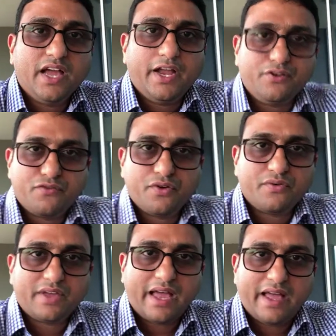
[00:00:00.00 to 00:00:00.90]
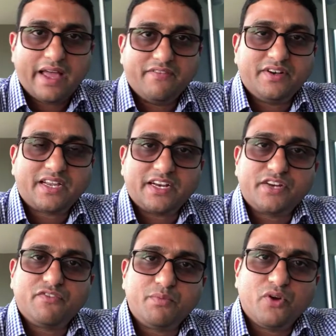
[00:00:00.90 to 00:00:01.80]
And if you haven't
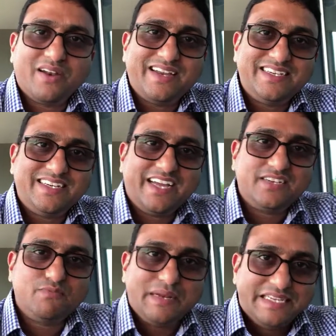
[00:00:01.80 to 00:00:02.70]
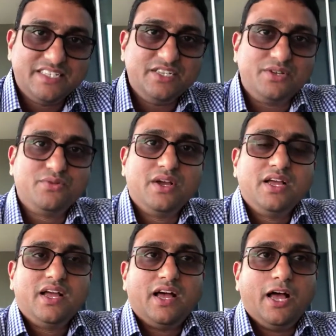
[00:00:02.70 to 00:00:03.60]
connected with me on LinkedIn yet, please do.
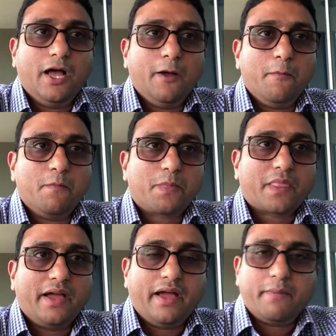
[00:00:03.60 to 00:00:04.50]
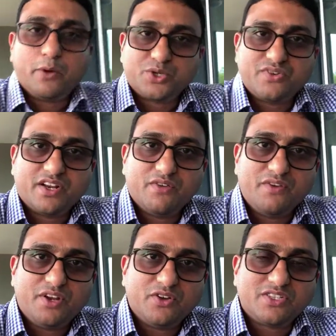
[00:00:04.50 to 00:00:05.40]
I post regular
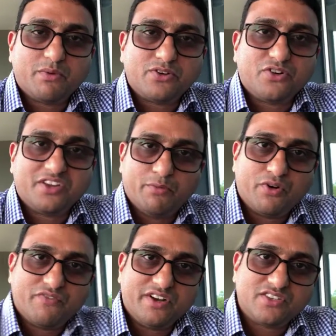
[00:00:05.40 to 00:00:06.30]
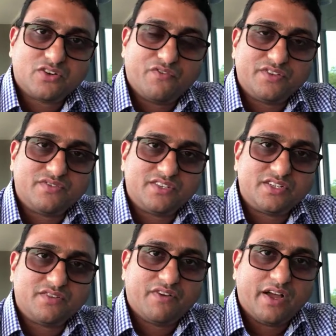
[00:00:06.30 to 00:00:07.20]
videos about talking about various Office
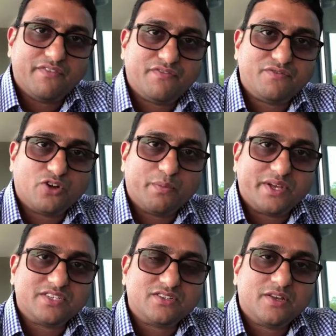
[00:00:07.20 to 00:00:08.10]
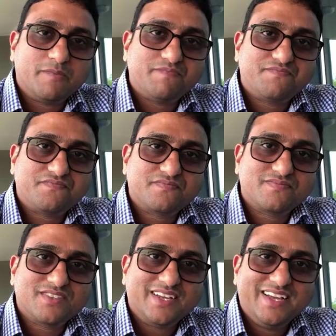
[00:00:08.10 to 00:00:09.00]
365 topics.
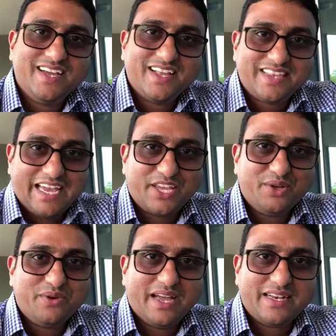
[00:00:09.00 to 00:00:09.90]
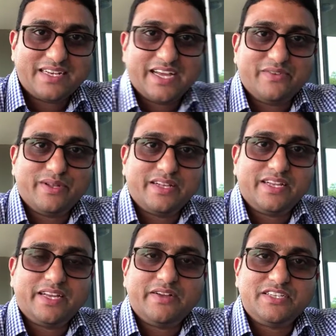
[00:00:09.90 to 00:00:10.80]
Thank you, and
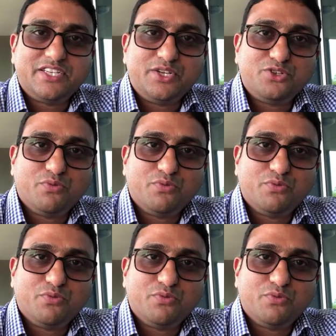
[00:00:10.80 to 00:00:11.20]
I'll see you